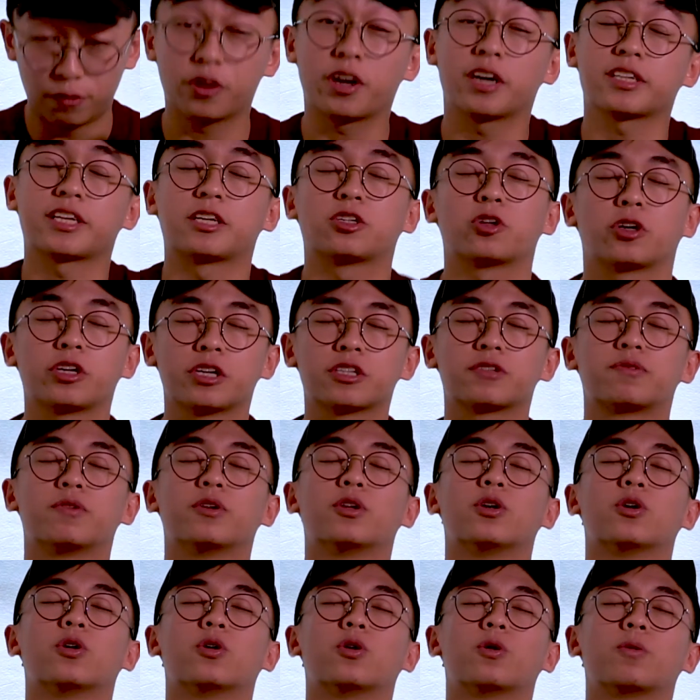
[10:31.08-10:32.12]
you guys enjoyed this
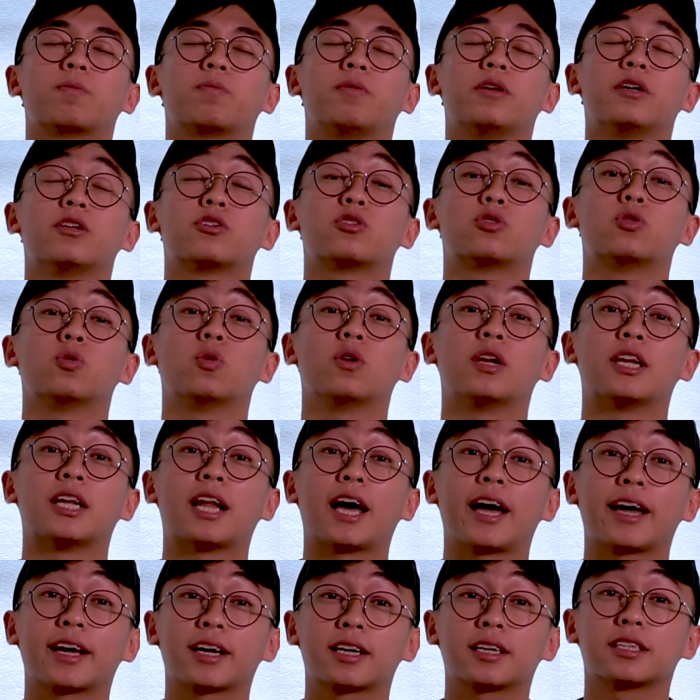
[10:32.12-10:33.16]
video, please do
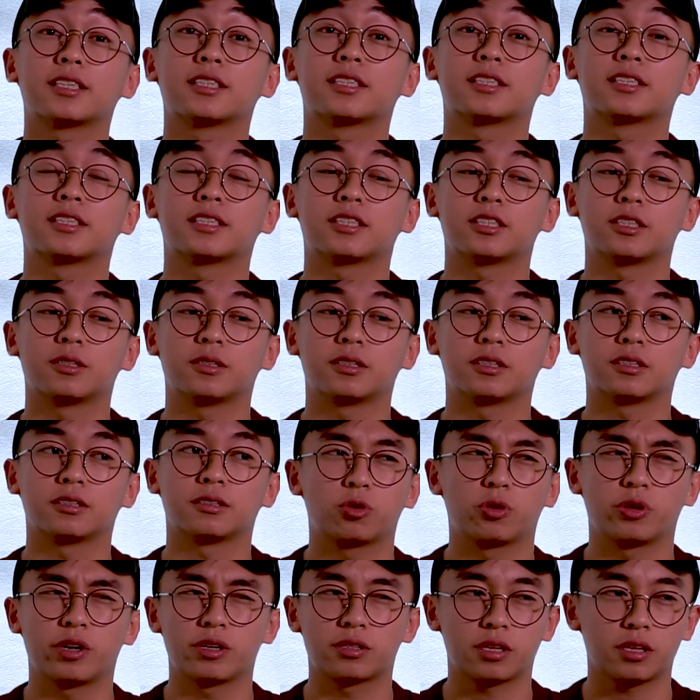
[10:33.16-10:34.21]
like, what
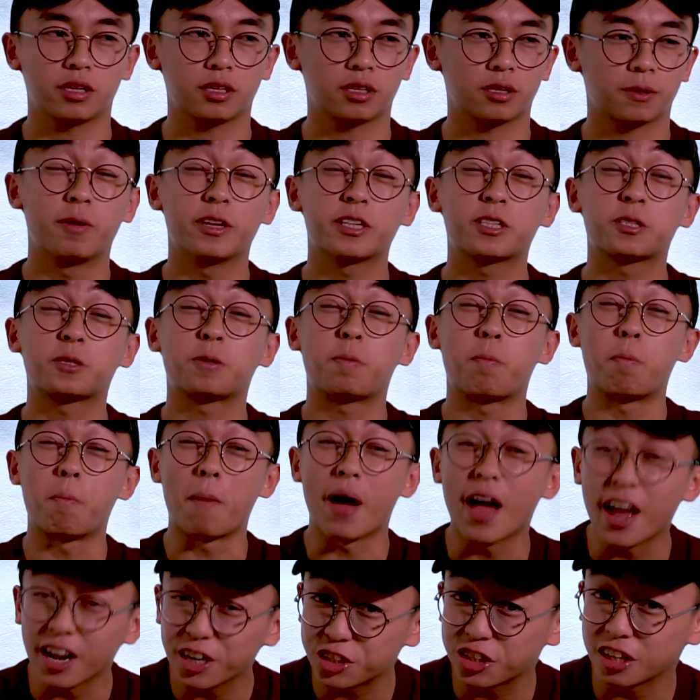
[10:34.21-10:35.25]
do they say? Please
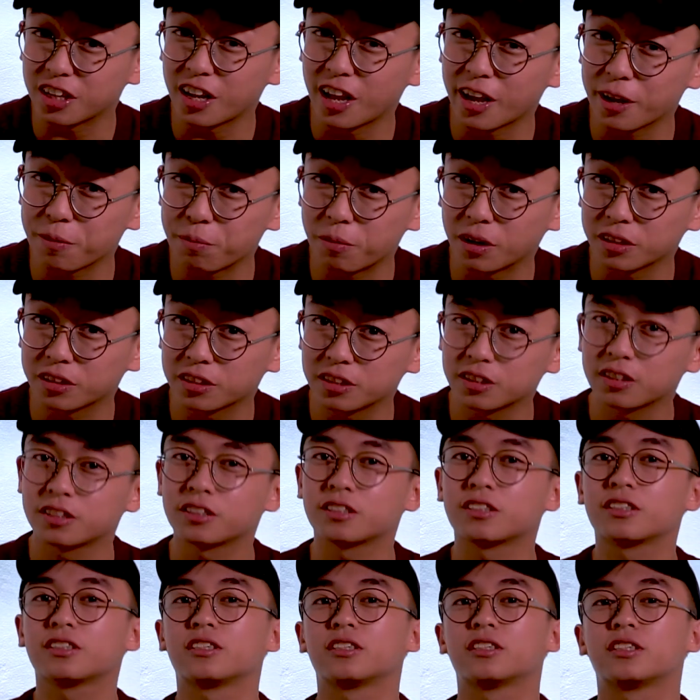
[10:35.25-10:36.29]
smash the like
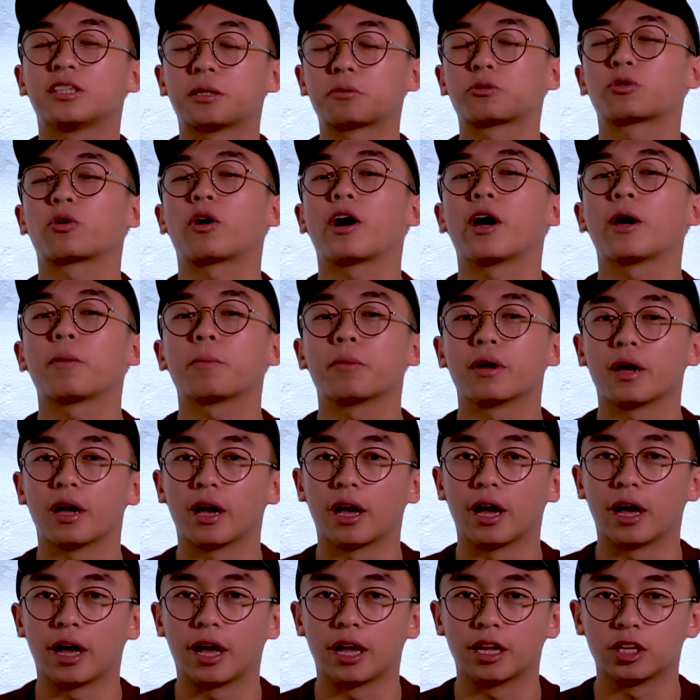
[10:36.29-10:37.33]
button, subscribe,
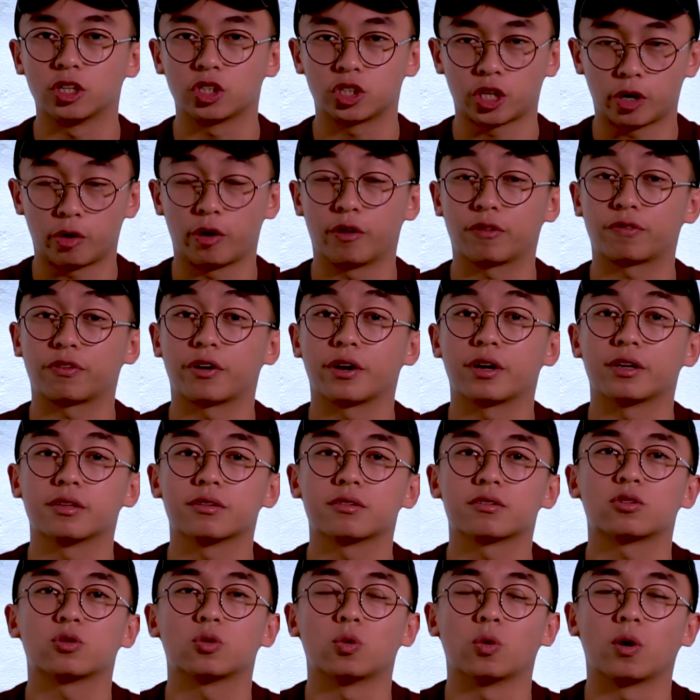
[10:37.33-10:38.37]
and share with your
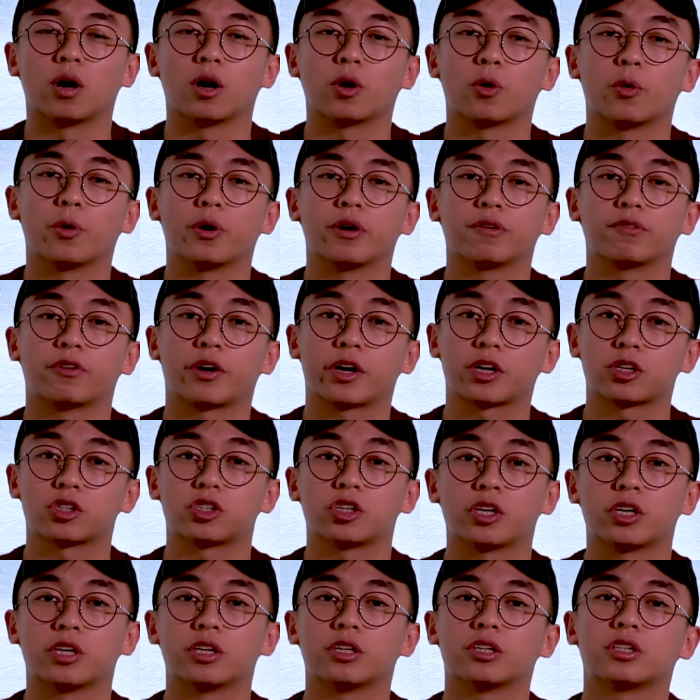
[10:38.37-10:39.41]
friends who are going for
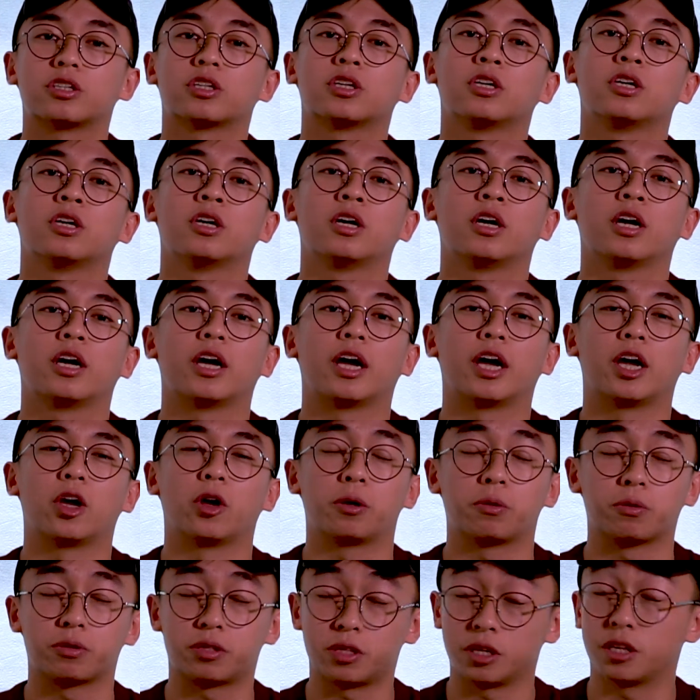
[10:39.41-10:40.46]
exchange. And you want
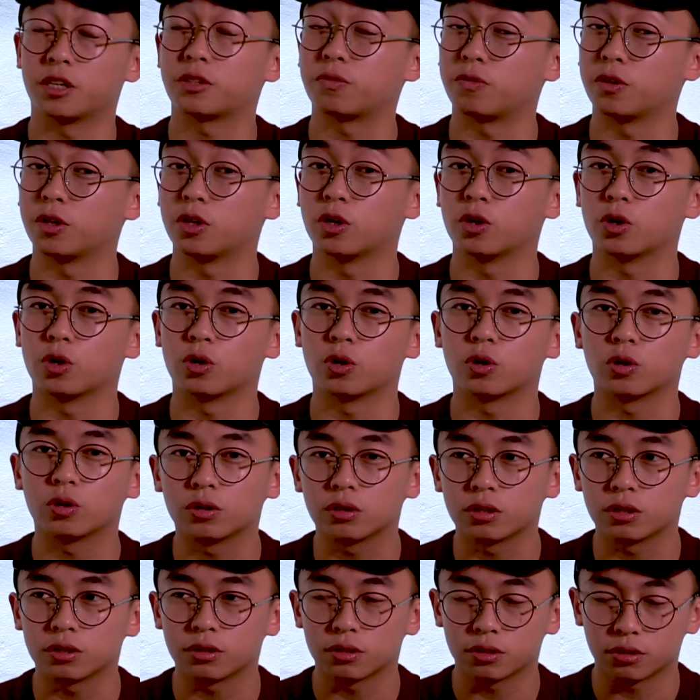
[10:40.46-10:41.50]
them to see this
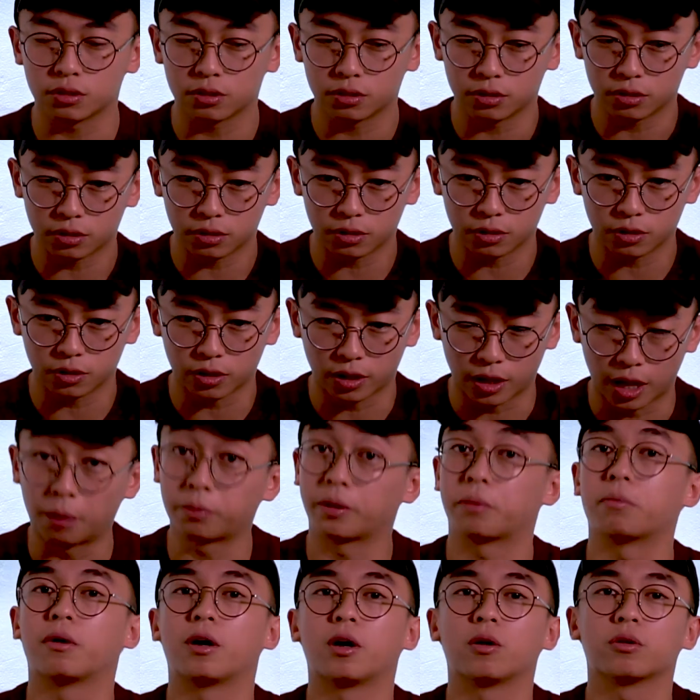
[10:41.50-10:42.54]
video, help
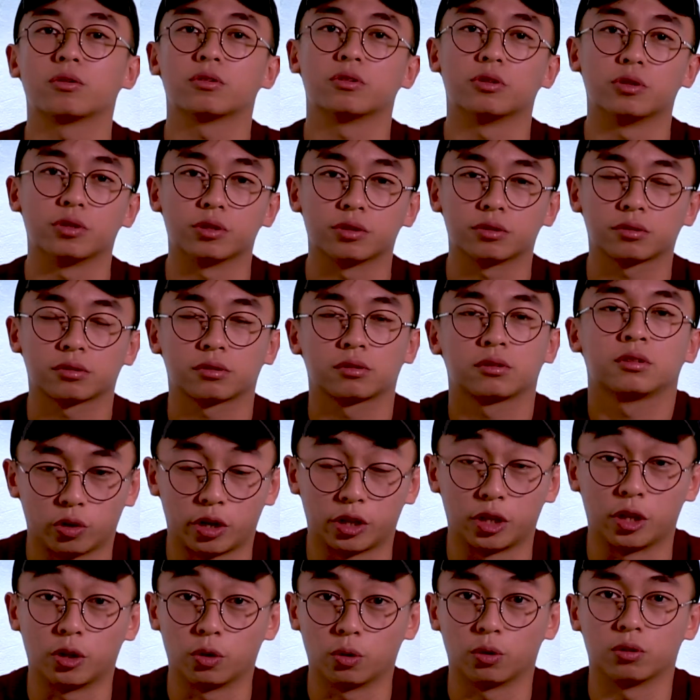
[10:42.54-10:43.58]
them out, you know, so
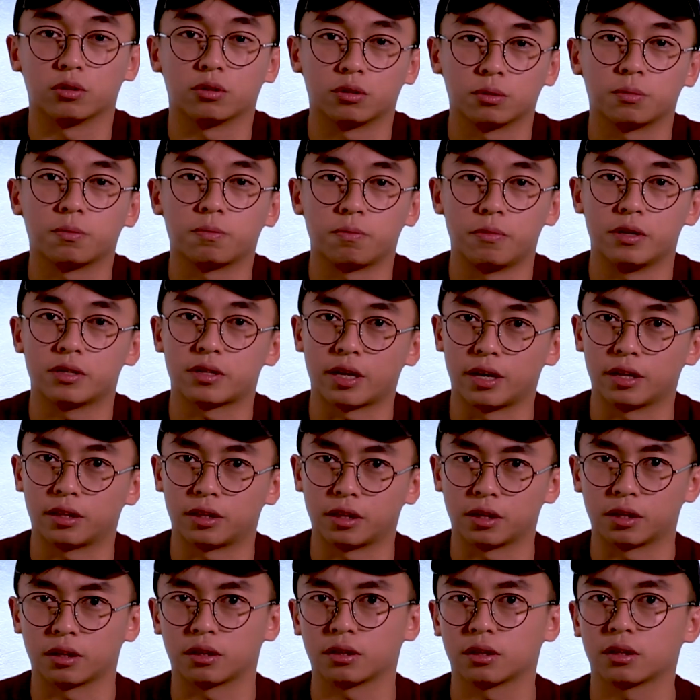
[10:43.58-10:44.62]
that they don't miss
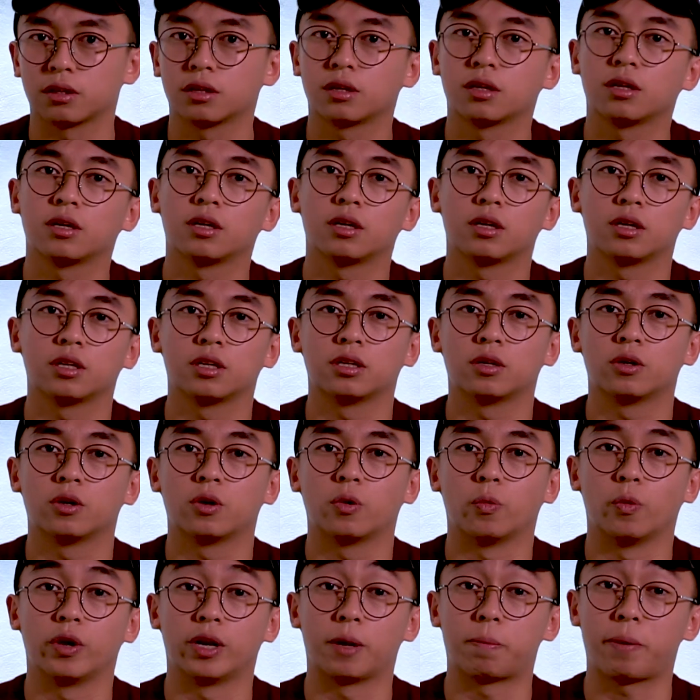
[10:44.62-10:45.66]
anything
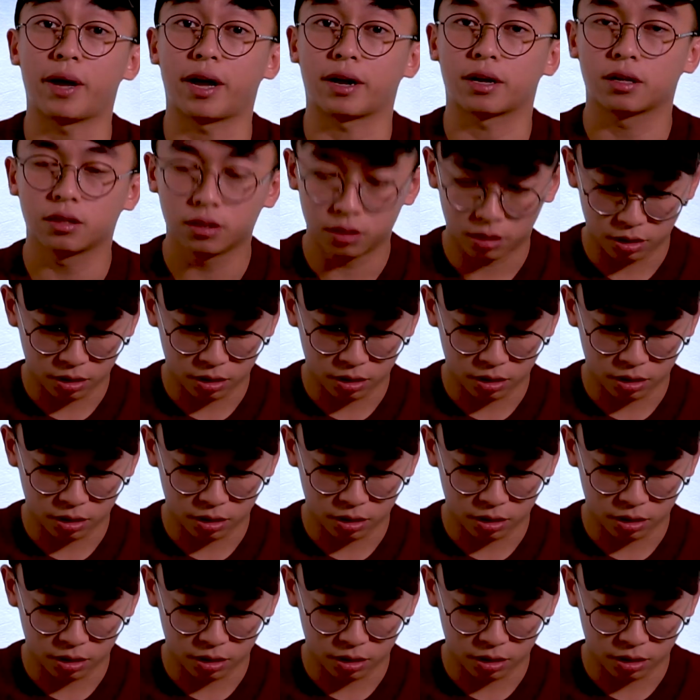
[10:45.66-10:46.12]
when they pack.